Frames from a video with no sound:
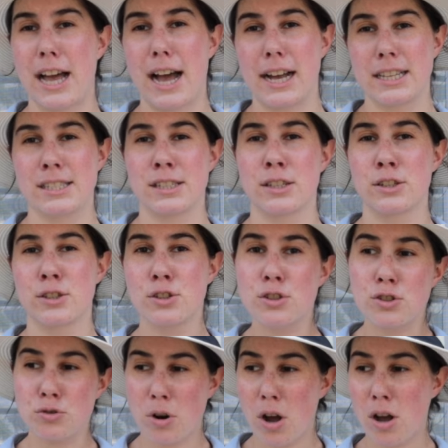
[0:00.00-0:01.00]
as
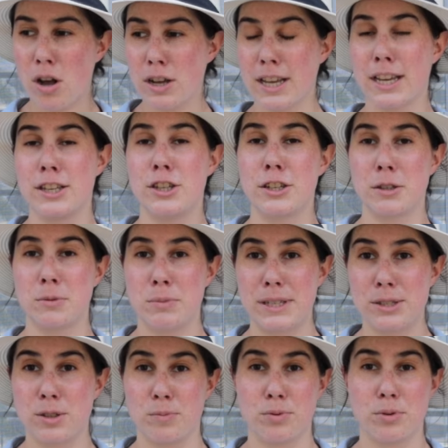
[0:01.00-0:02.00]
strong. You could be
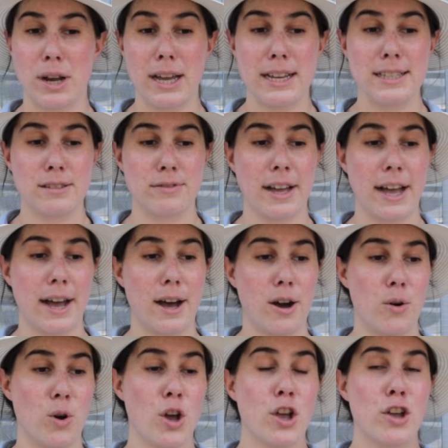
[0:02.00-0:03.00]
surprised of
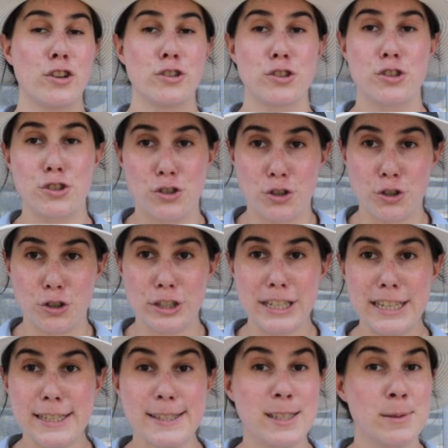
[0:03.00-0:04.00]
how
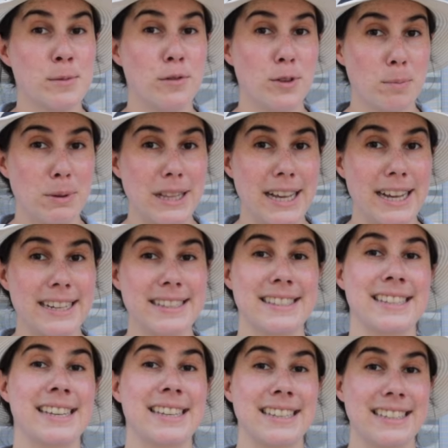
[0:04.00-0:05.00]
sturdy some of the
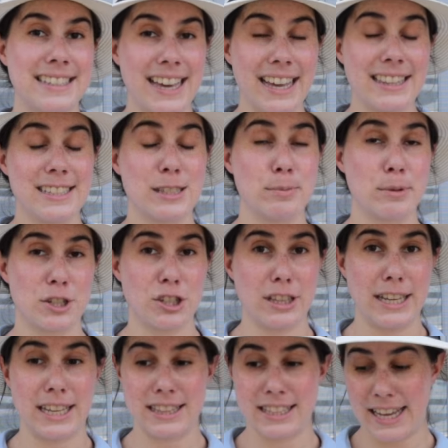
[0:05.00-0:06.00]
plants get,
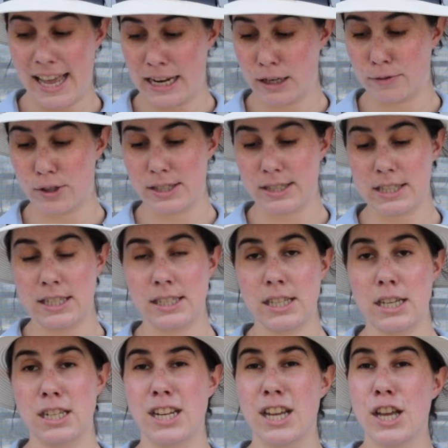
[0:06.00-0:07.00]
especially at the end of the
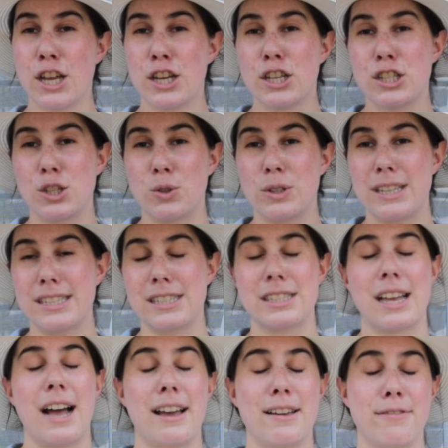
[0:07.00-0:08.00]
season. So this,
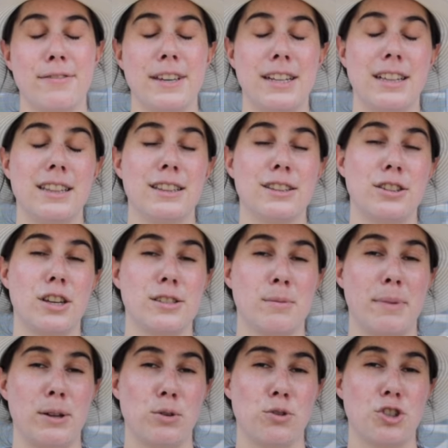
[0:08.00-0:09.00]
I feel, does a
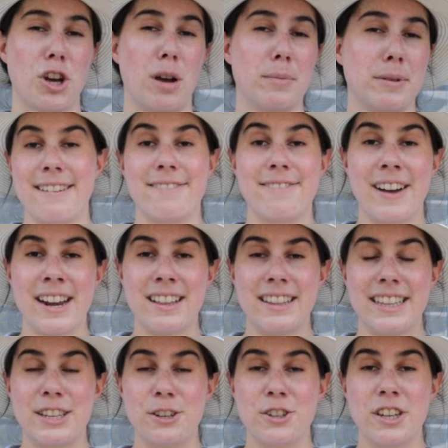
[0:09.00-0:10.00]
better job.
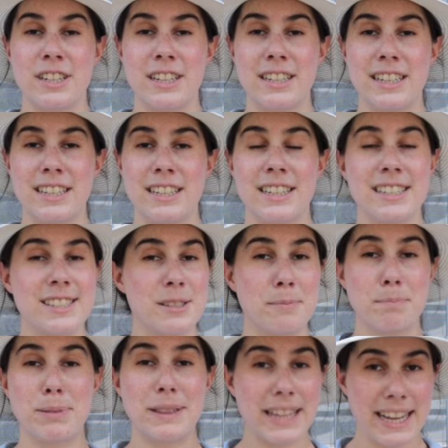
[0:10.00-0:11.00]
Finally, you're gonna need
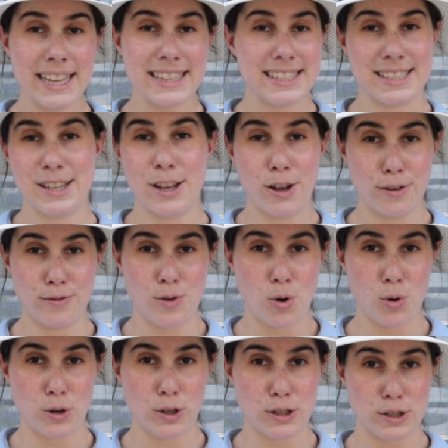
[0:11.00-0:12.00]
some plants, of
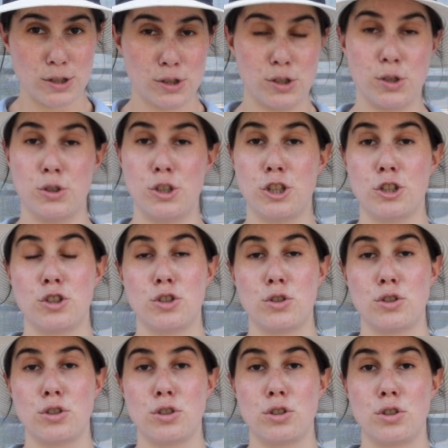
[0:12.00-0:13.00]
course. So you could
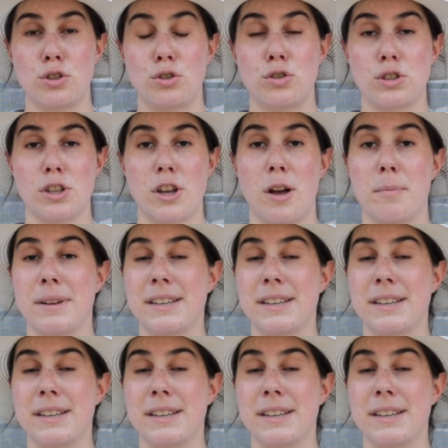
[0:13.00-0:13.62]
choose to do some